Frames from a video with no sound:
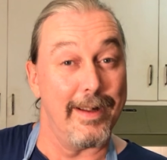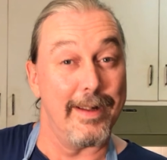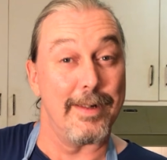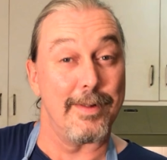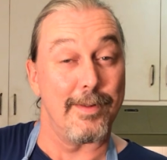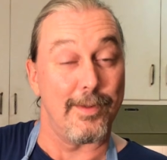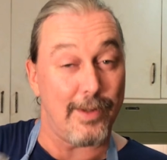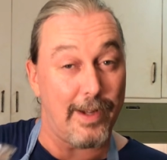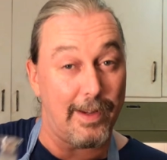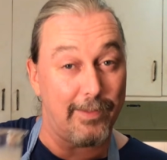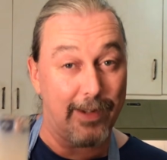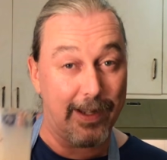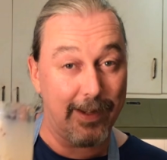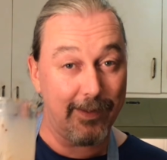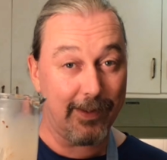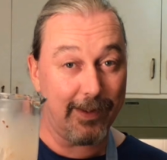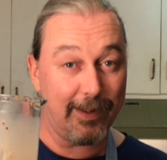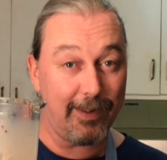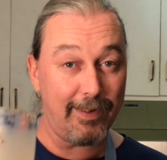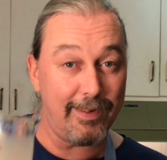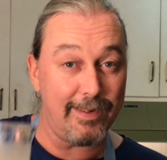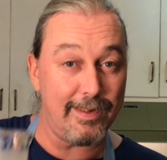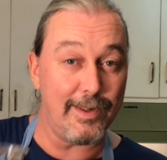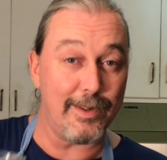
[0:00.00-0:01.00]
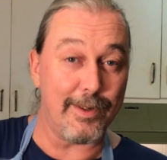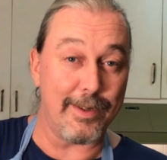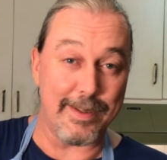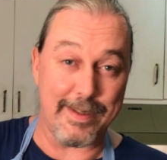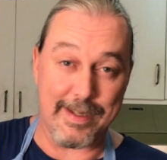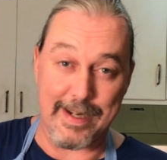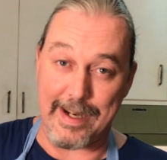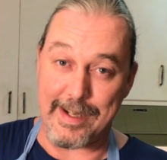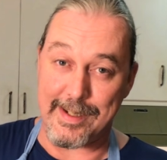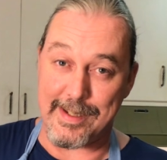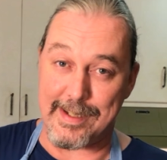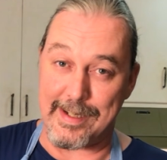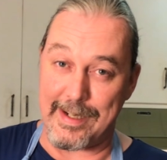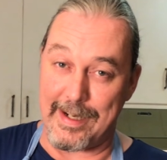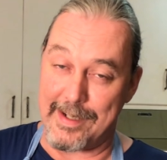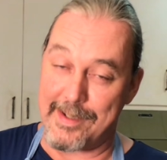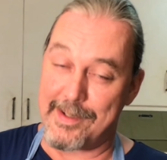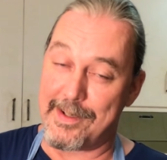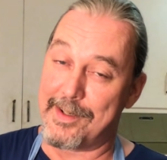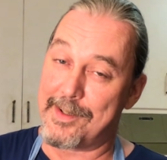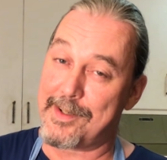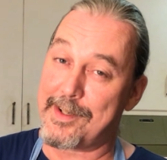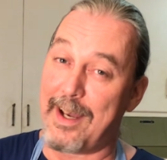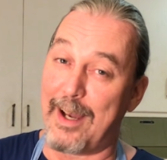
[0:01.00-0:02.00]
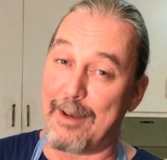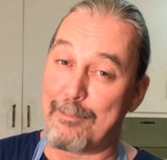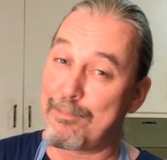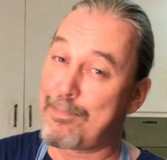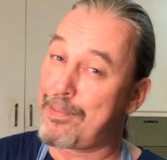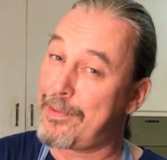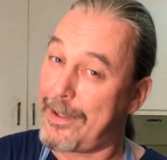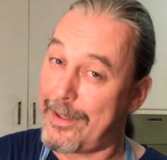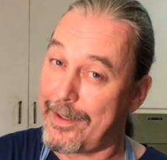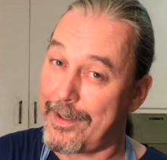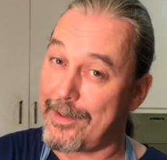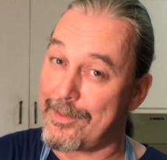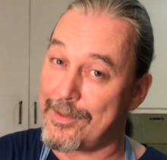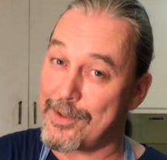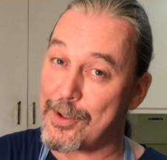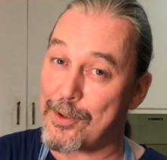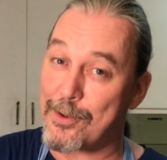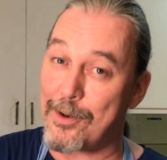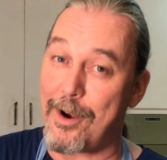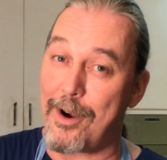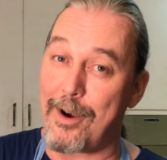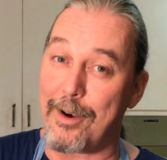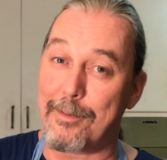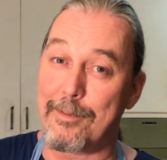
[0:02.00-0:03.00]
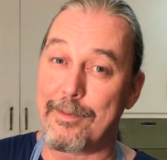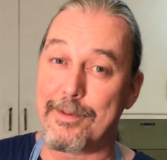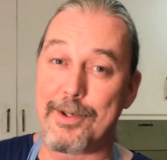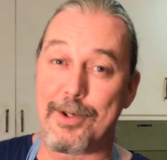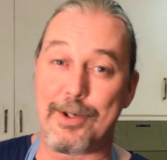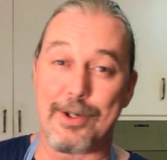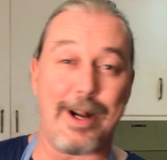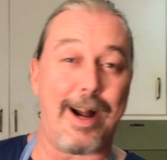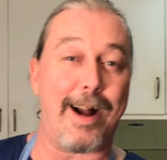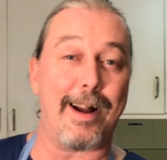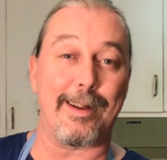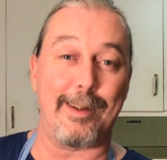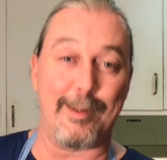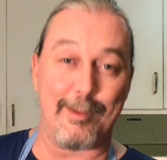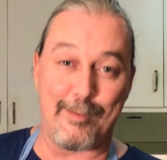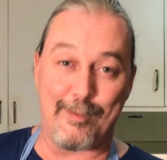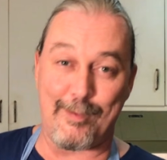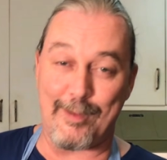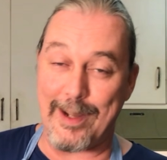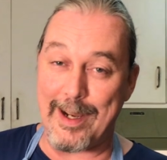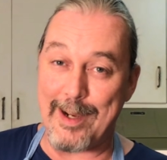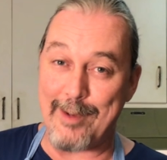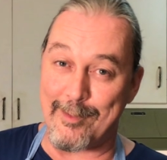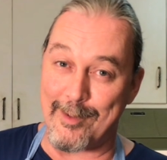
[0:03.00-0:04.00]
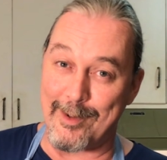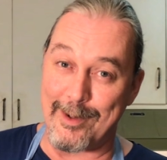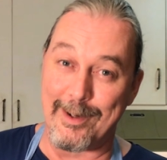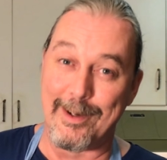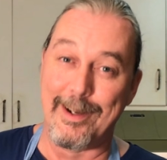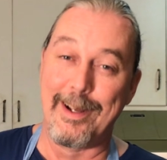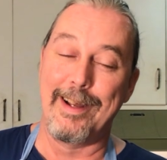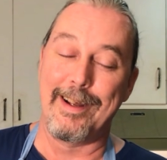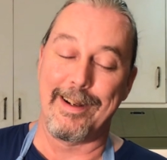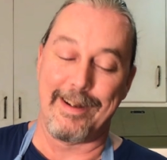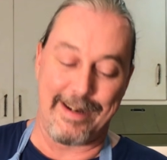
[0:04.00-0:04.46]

So I've given this the old taste test. It's got plenty of strong chocolate flavor.